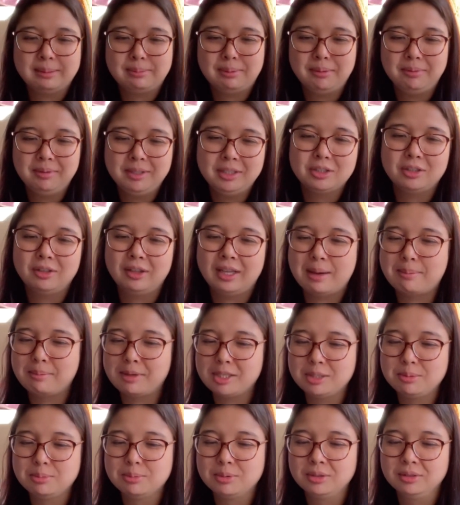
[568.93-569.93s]
Probably not that
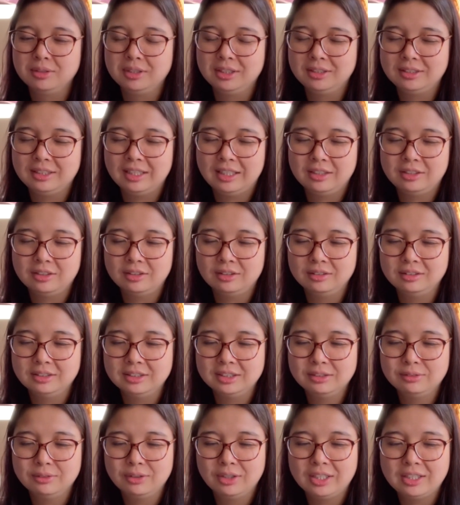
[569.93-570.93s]
much more than $10
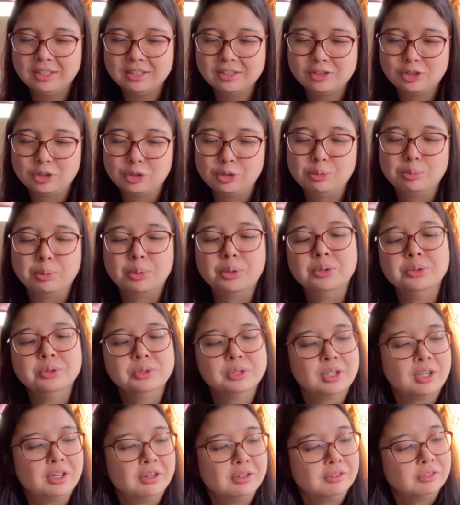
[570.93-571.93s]
for these 2 balls
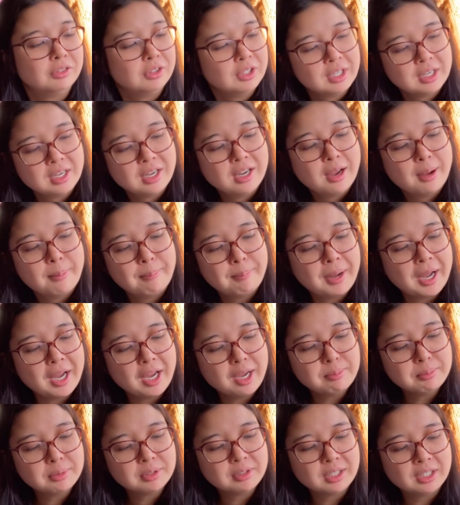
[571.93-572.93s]
of
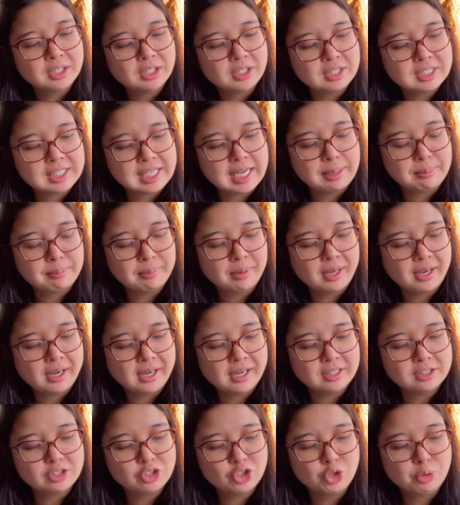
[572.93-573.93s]
Bio Merino
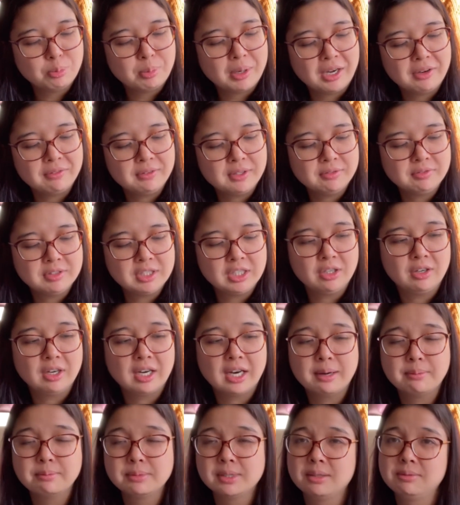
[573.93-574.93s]
10-ply, 2 by 50 grams.